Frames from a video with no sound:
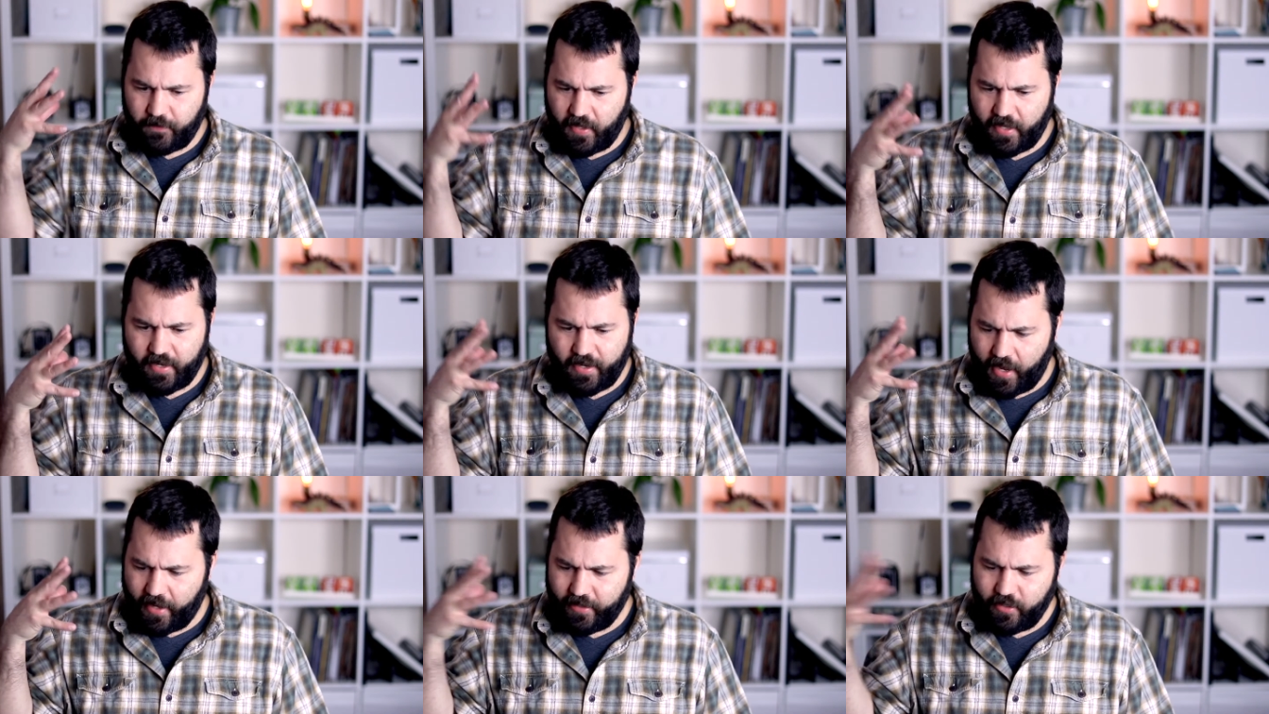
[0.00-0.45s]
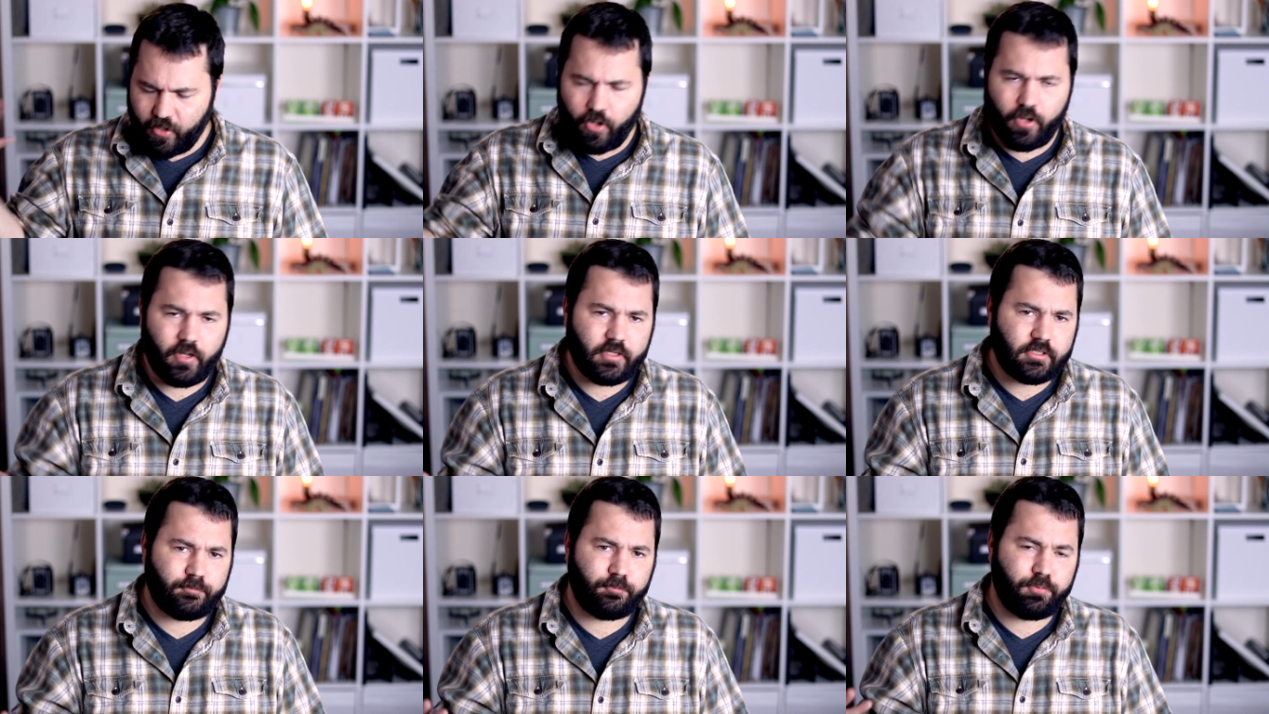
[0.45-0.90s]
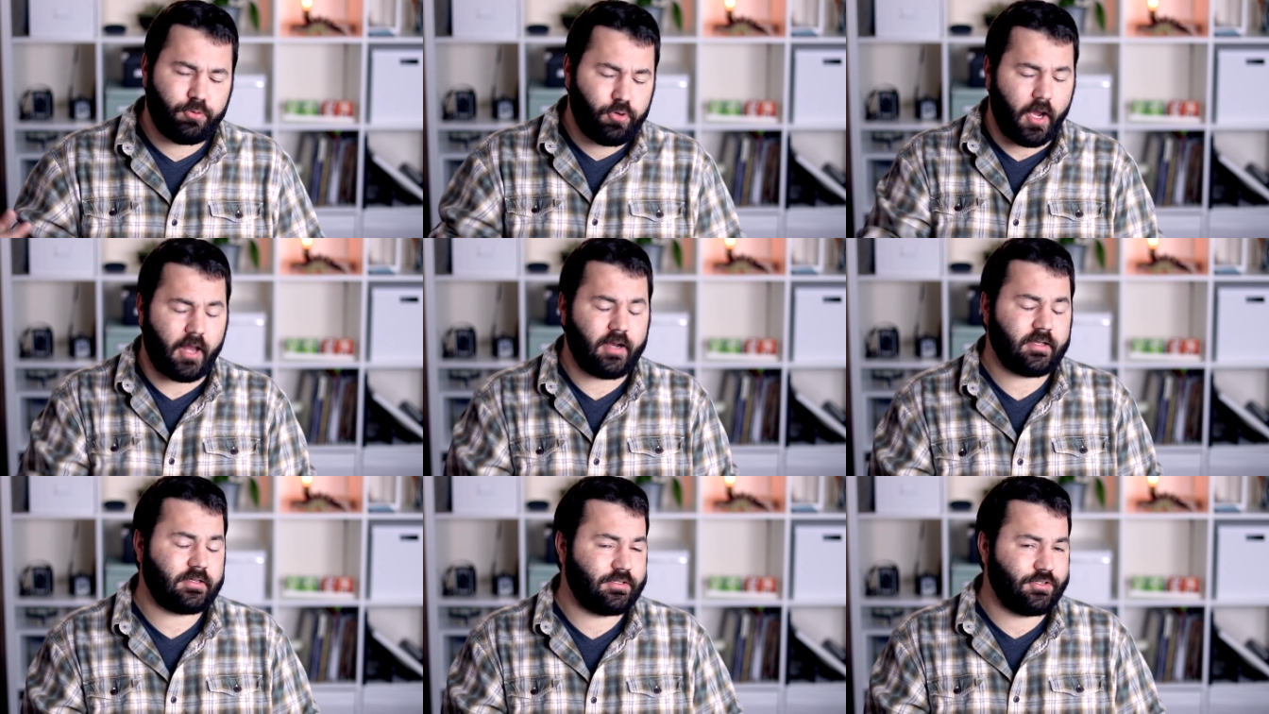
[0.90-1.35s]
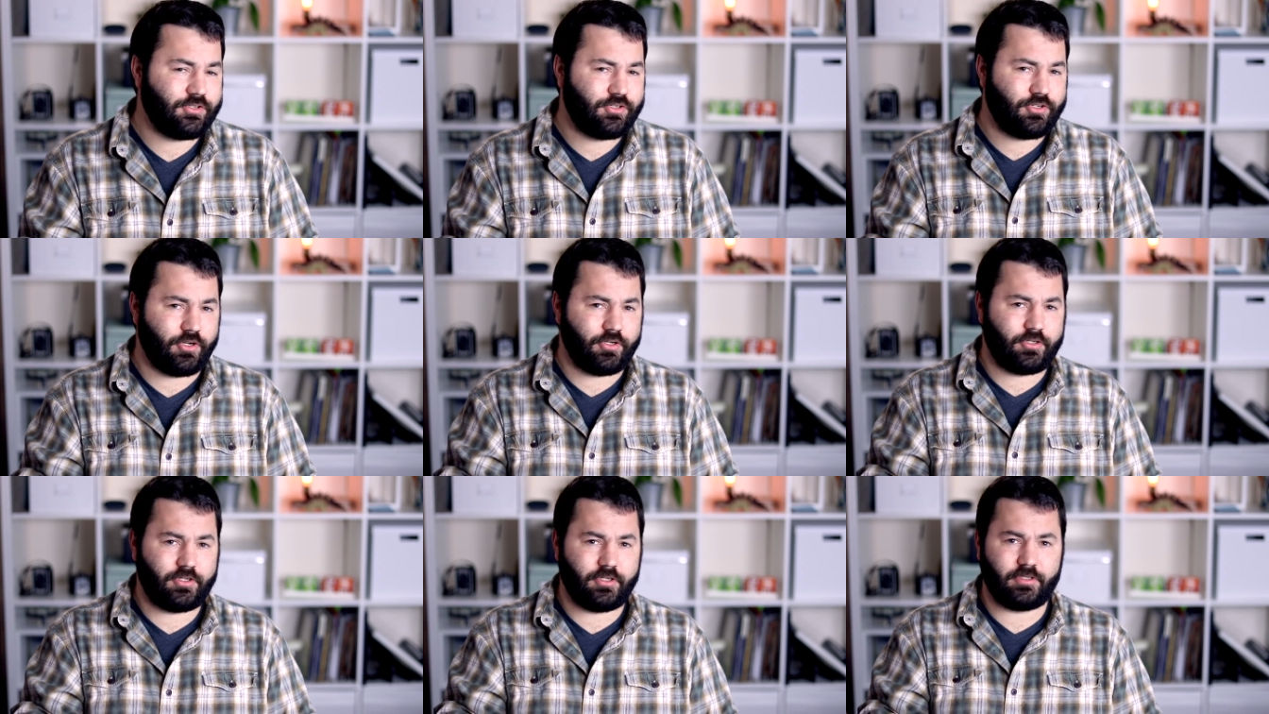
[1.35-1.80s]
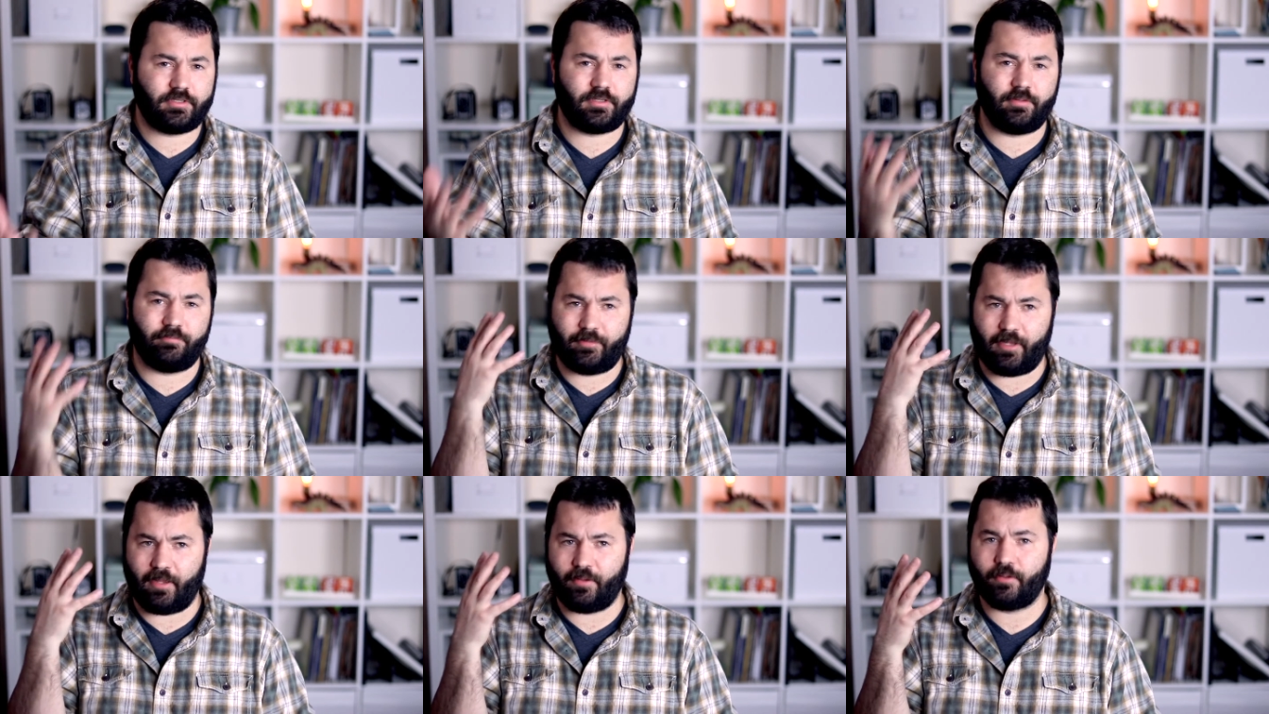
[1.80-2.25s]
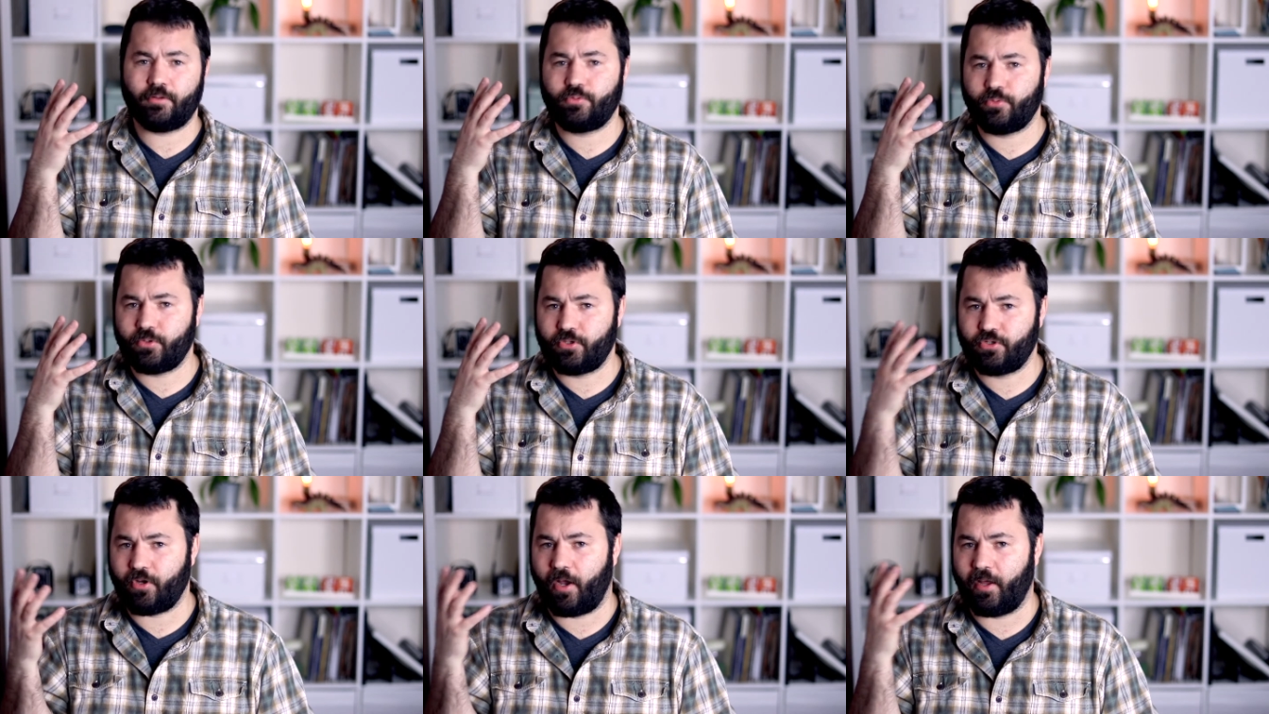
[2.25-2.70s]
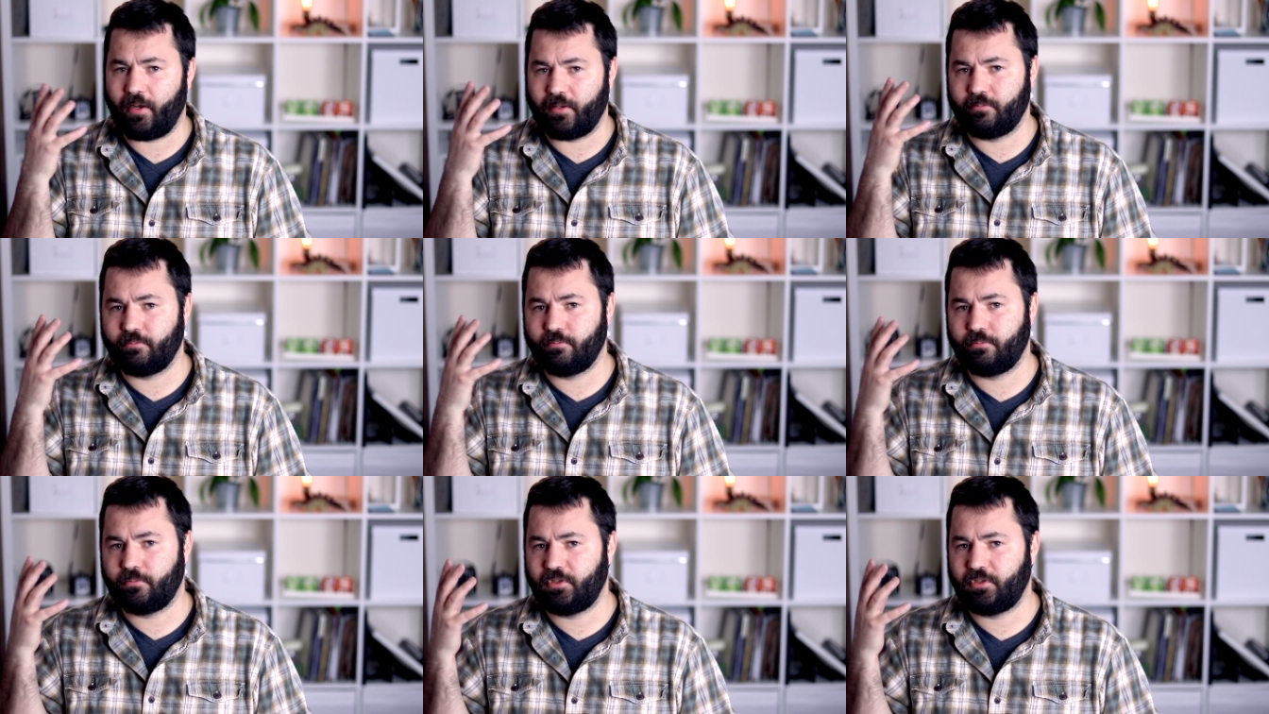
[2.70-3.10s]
And I know as Protestant churches, sometimes we try to